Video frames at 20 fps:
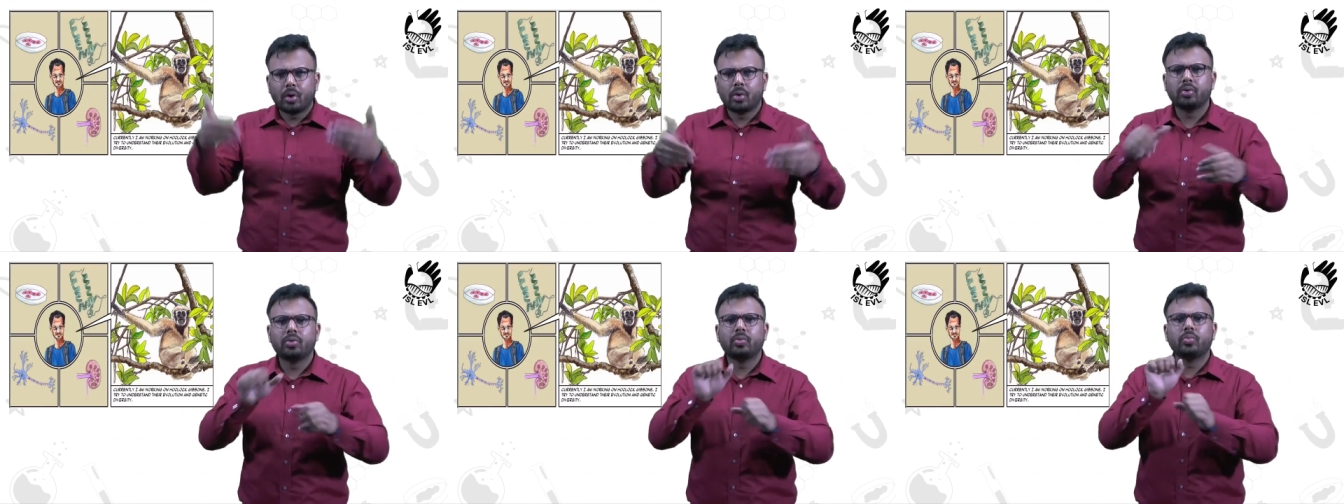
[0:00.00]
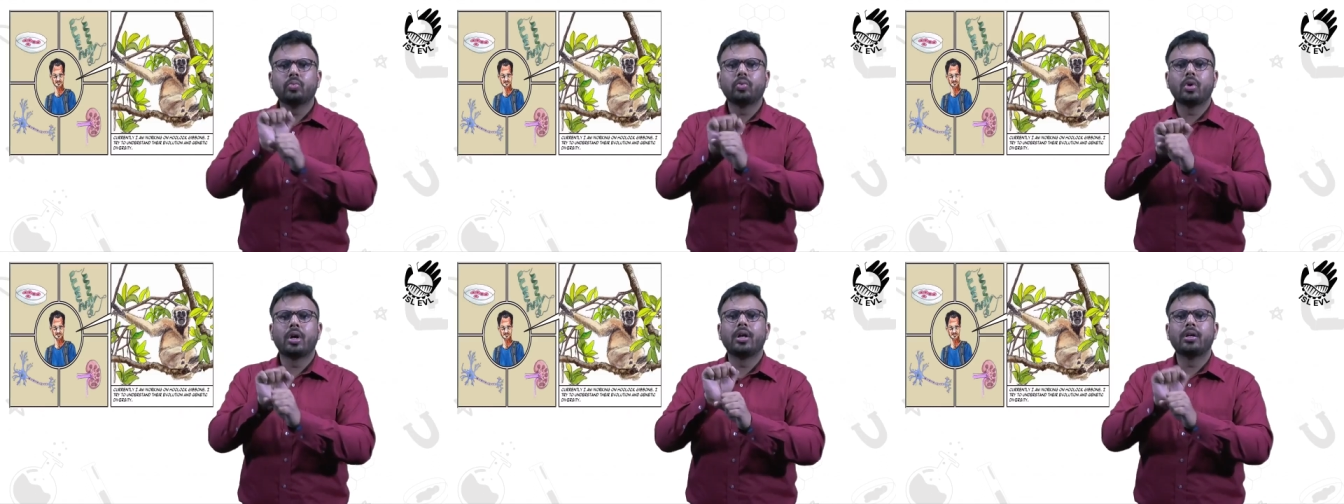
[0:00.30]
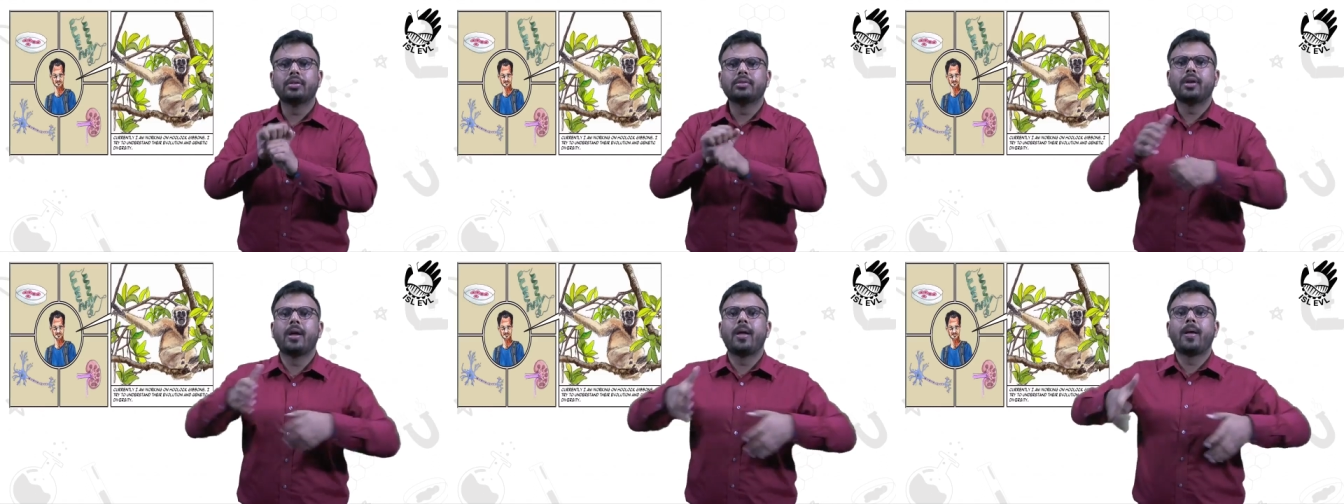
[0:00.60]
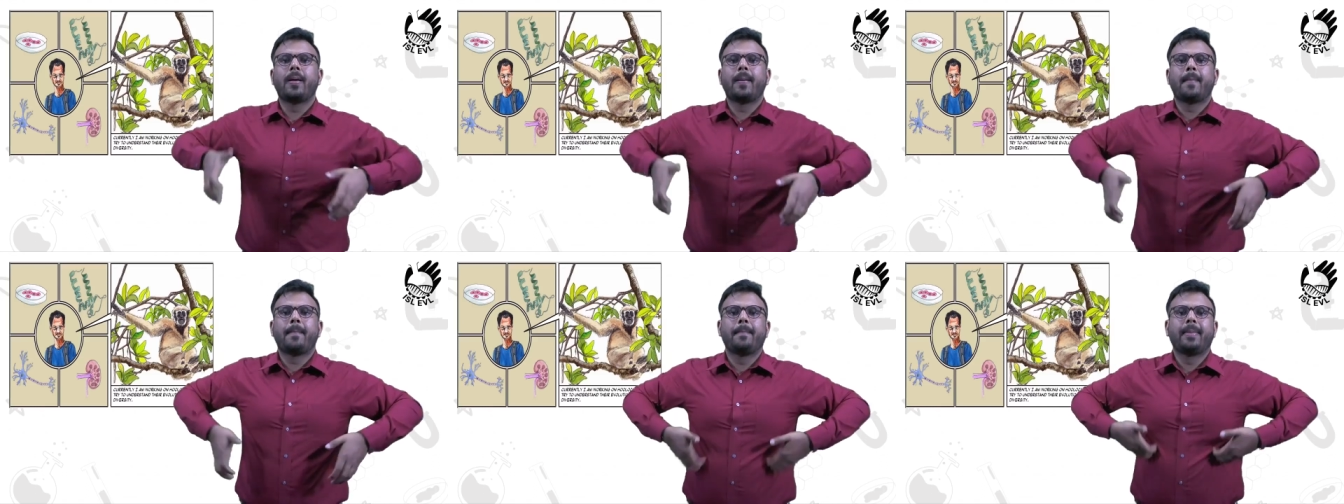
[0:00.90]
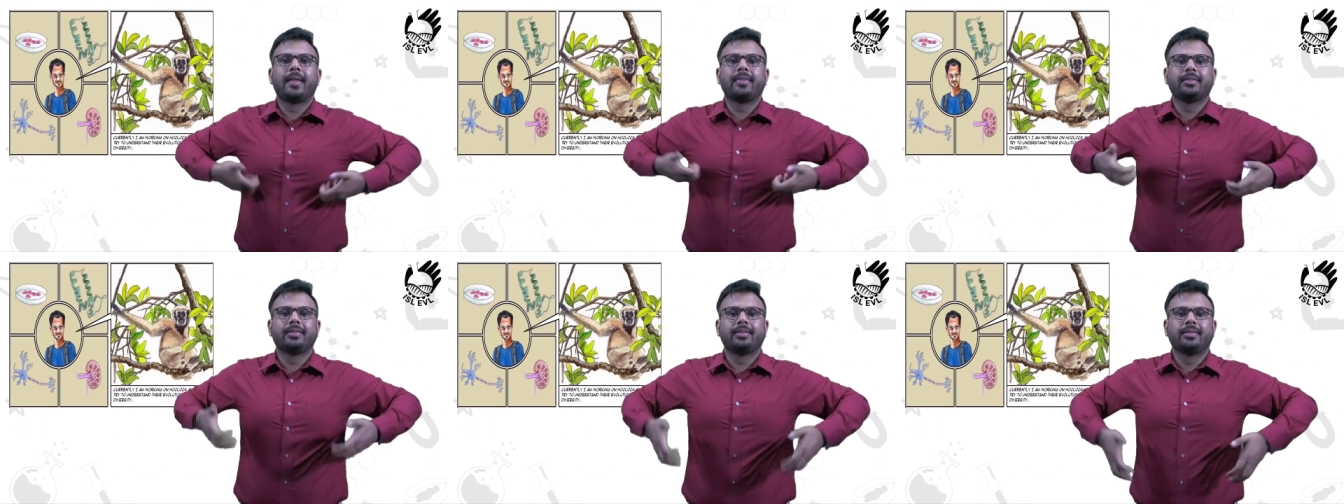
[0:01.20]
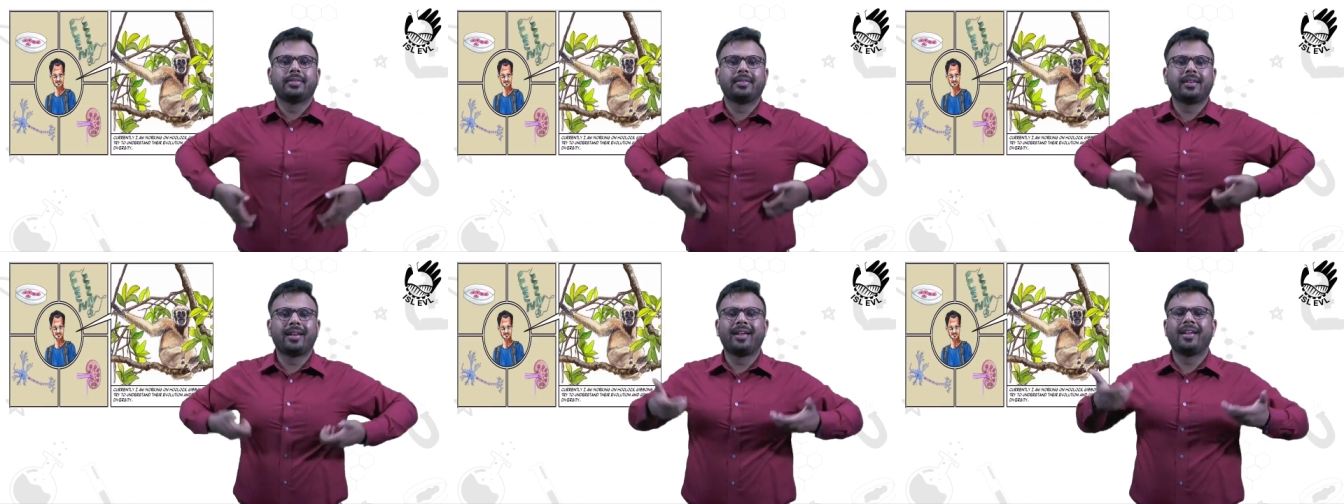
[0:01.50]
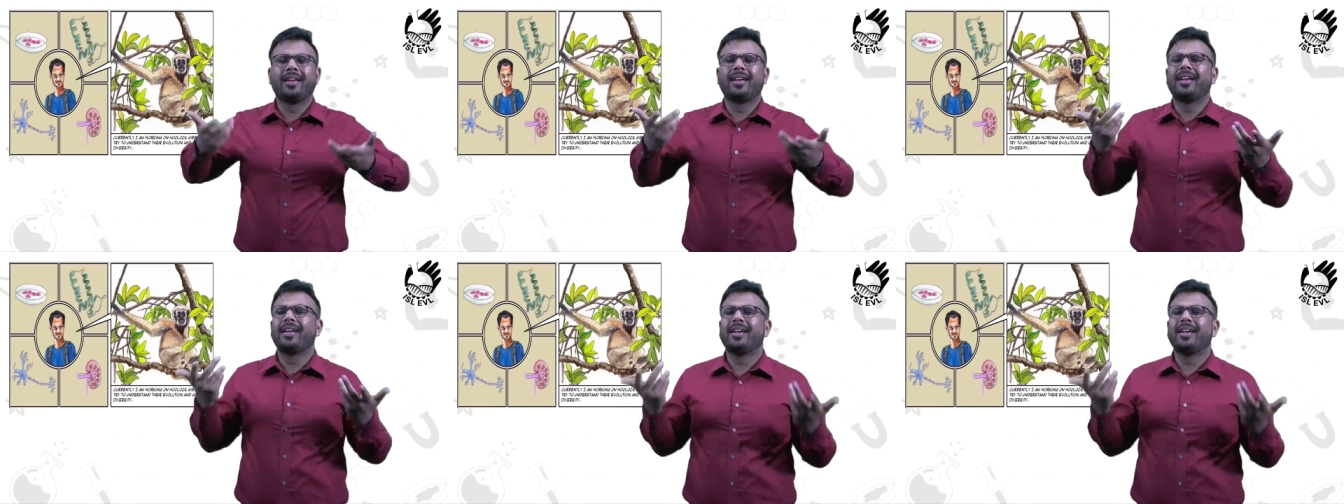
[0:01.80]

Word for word: Mihir was selected to work